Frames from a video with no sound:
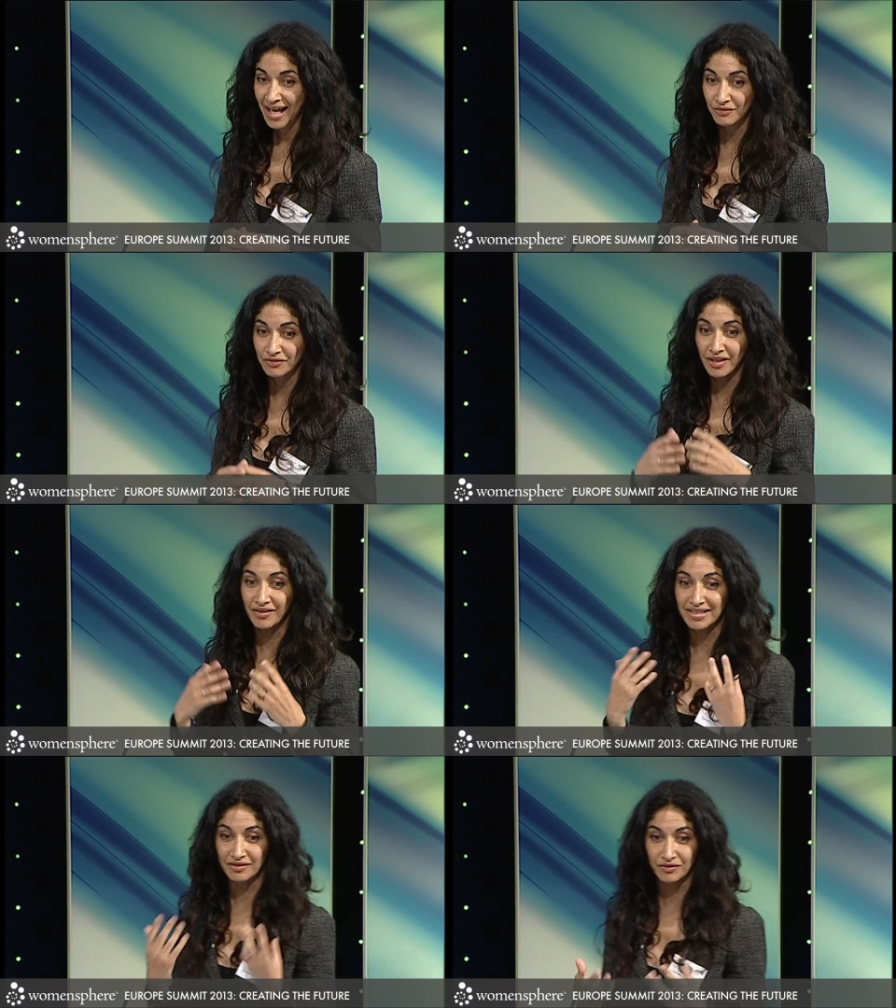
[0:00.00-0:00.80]
have a
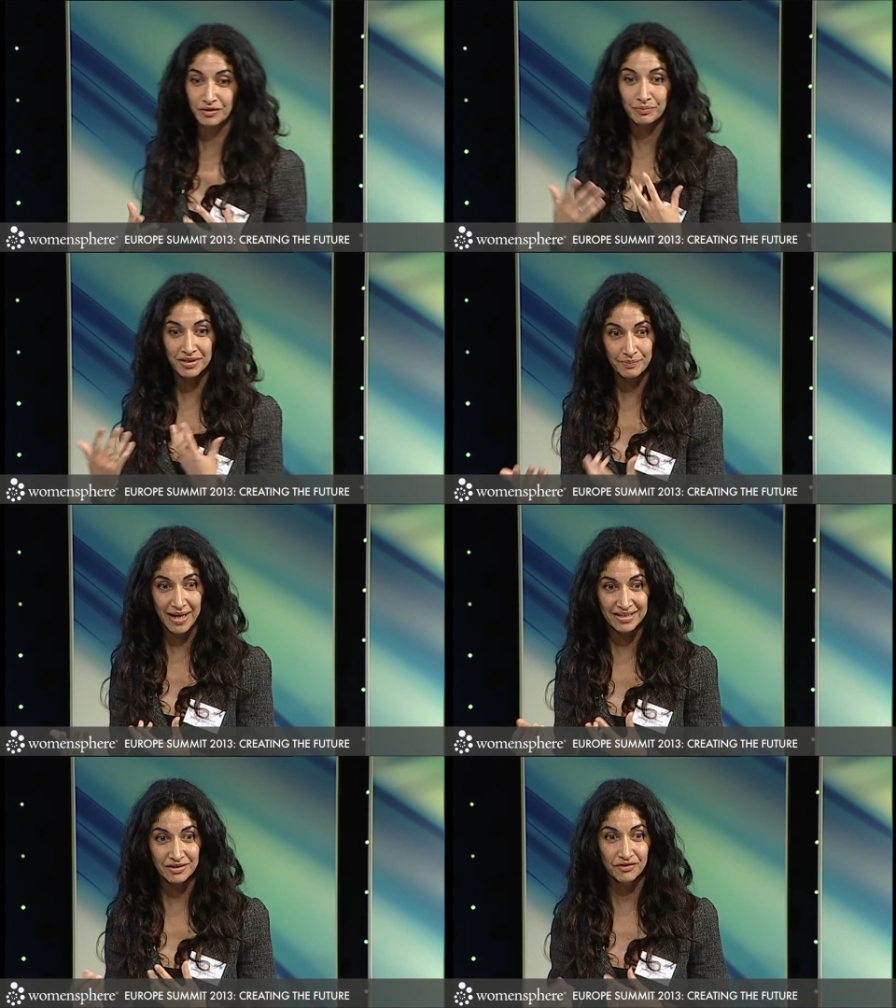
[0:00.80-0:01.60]
very different
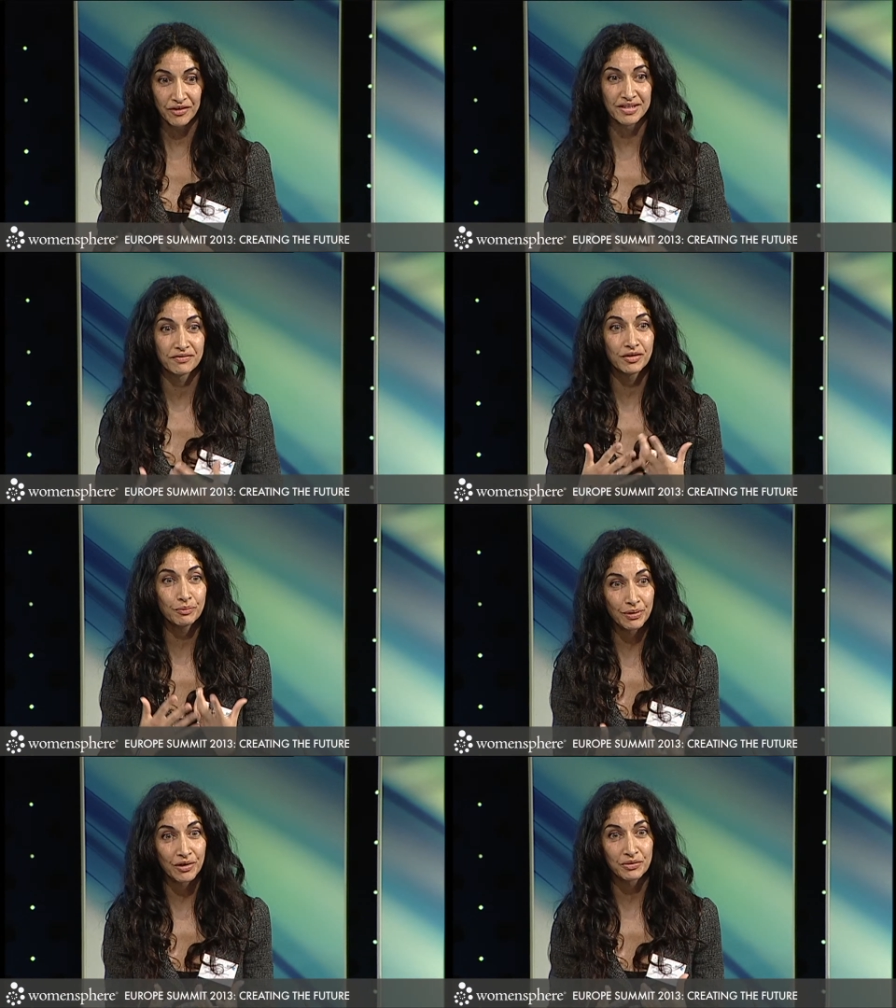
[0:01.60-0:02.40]
perspective, very different
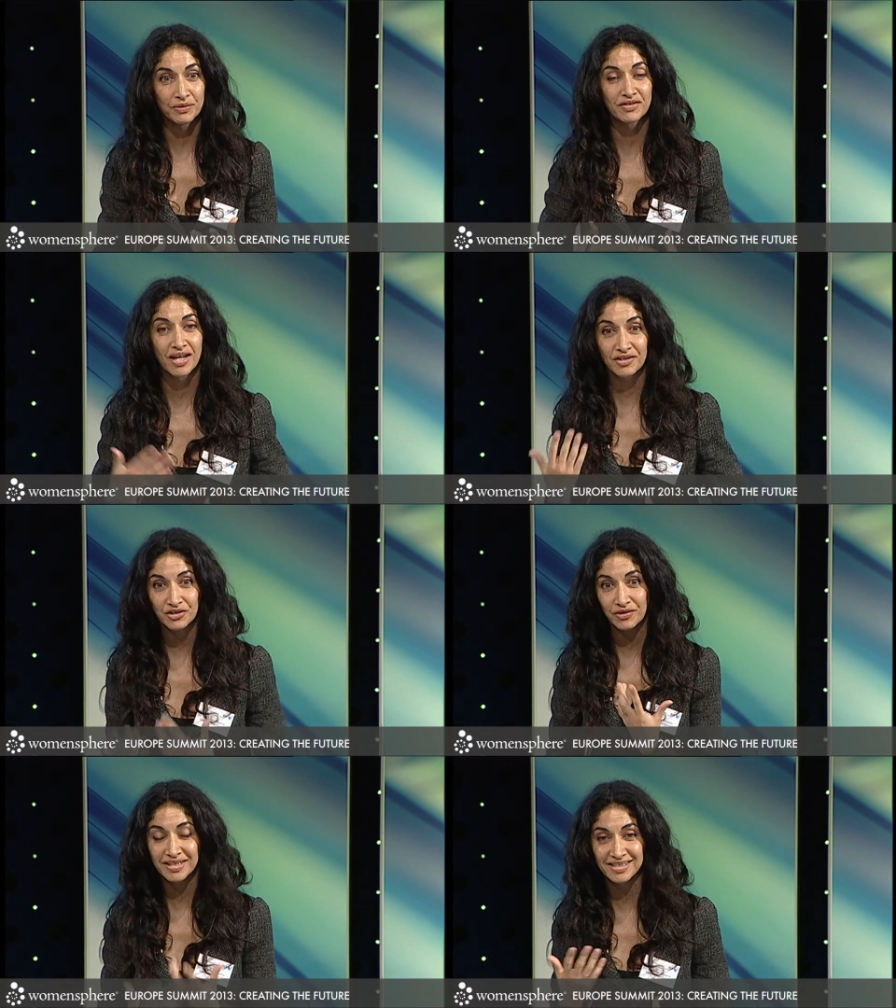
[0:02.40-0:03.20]
approach. We've
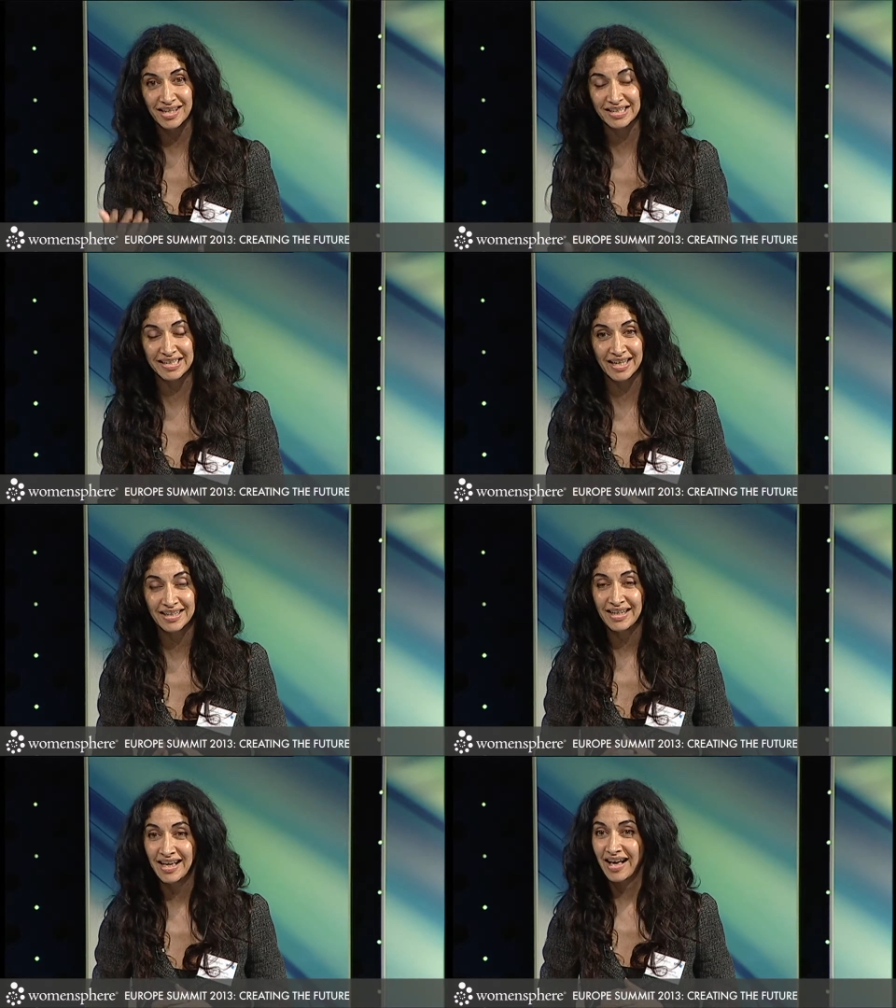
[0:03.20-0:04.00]
touched on this
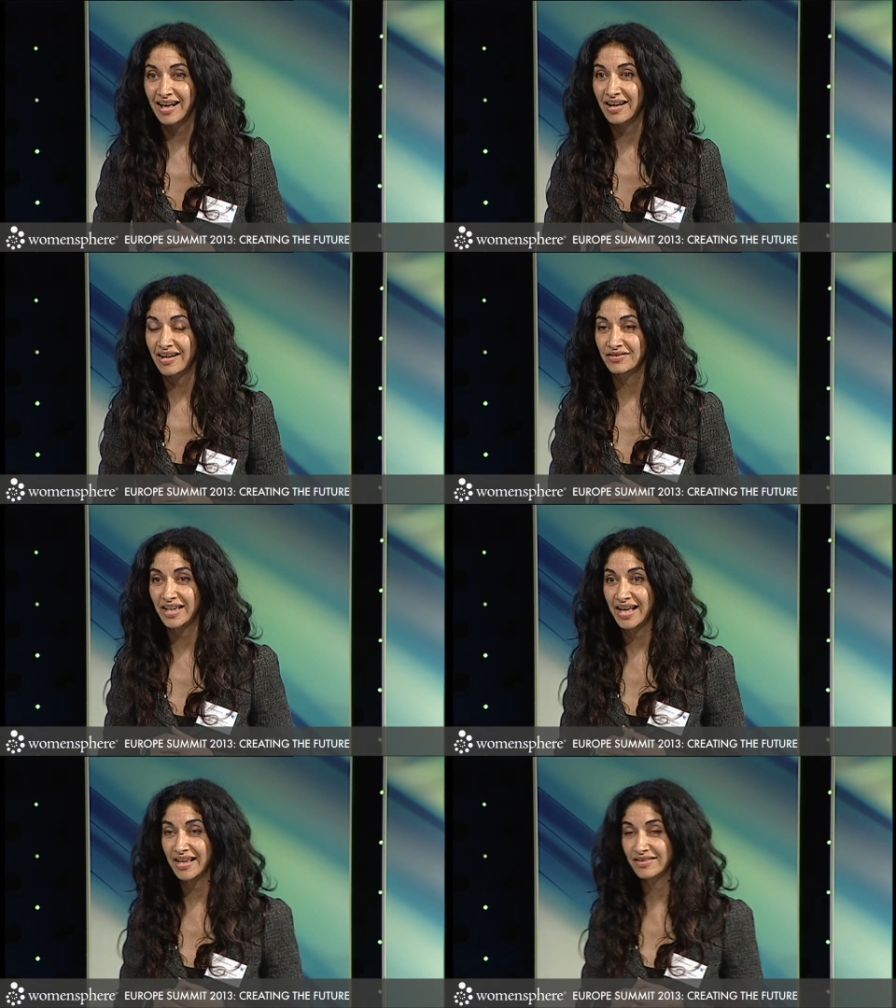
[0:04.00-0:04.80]
earlier.
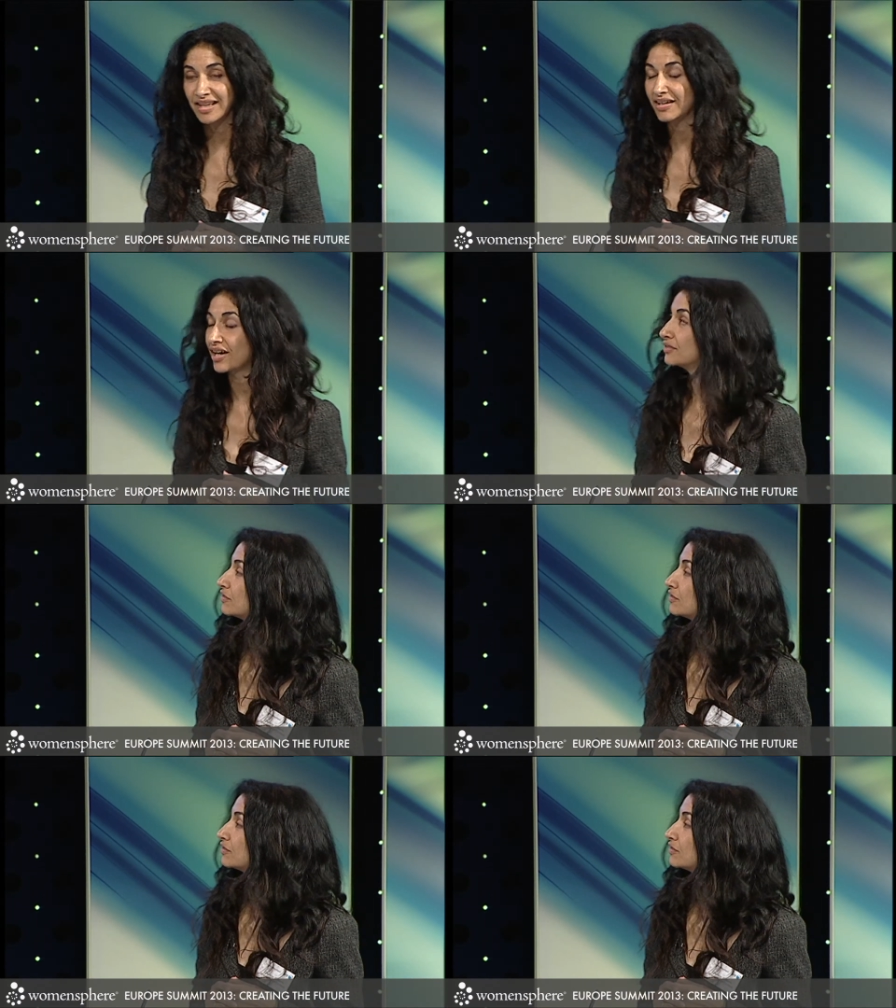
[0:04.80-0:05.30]
They're kind